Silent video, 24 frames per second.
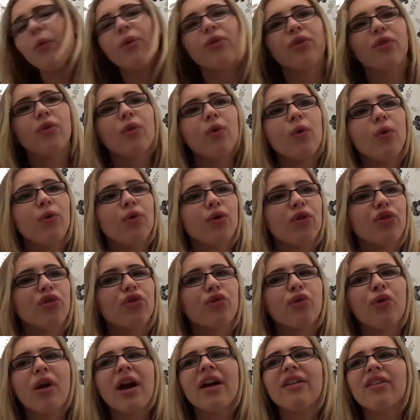what it's called.
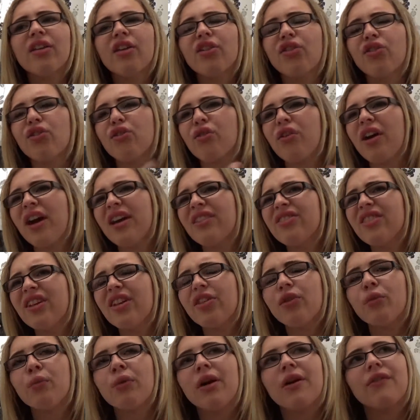
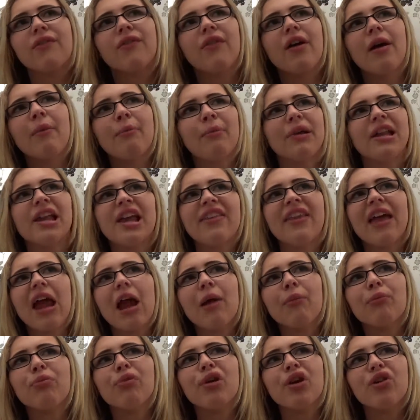Stranded with a Billionaire,
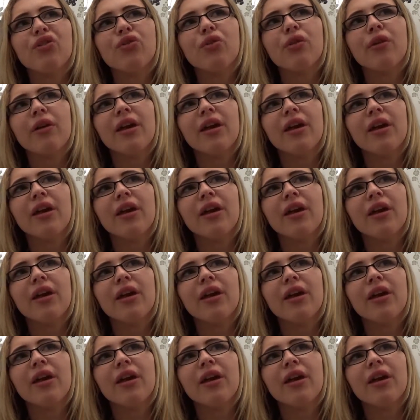I'm pretty sure